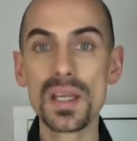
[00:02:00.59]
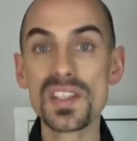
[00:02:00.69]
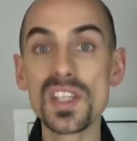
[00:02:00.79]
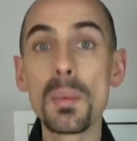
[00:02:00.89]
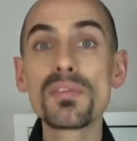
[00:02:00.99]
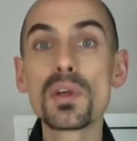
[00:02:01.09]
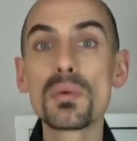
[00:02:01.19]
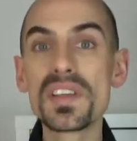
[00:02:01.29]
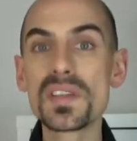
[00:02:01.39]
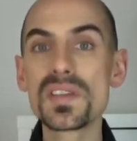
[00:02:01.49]
Some of the
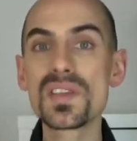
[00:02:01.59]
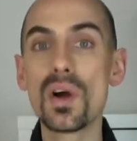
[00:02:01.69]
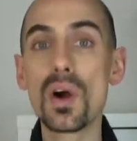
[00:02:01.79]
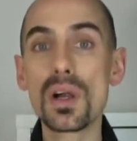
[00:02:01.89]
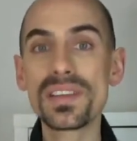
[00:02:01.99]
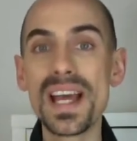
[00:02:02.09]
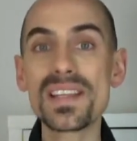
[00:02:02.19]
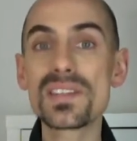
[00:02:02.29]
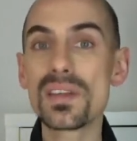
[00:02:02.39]
reasons are that,